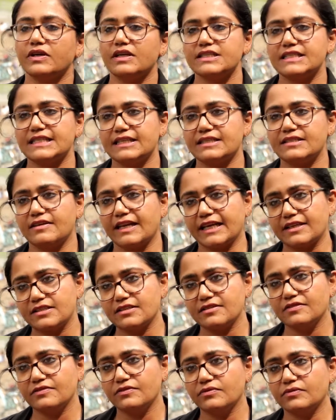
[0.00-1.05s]
real estate
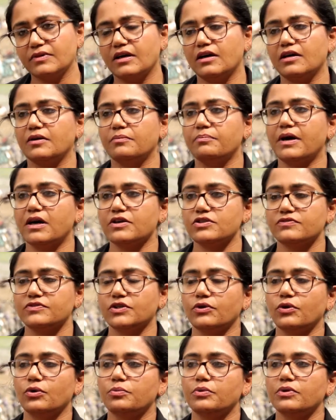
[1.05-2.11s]
director, part of the
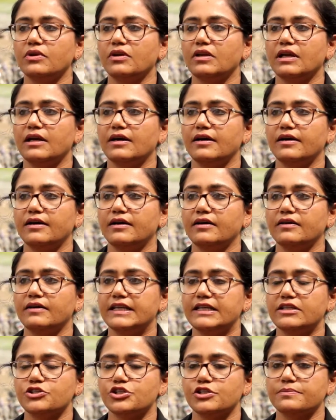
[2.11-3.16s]
global
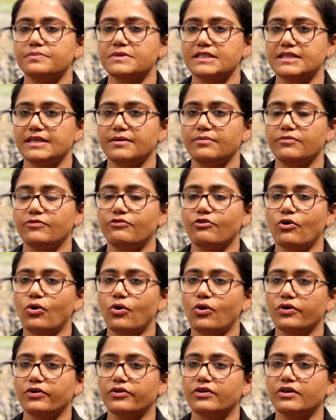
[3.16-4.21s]
leadership team
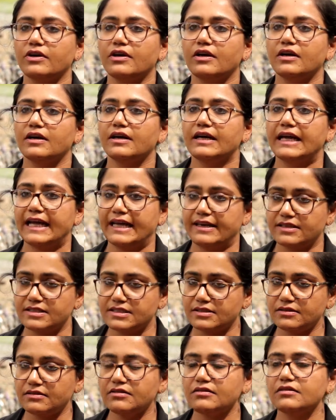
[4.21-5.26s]
for
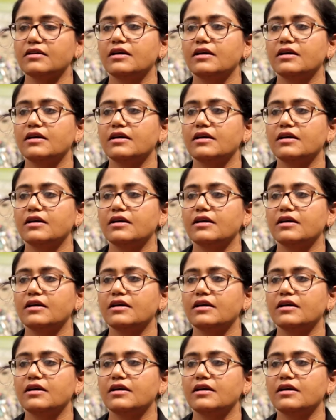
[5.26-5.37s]
Ericsson,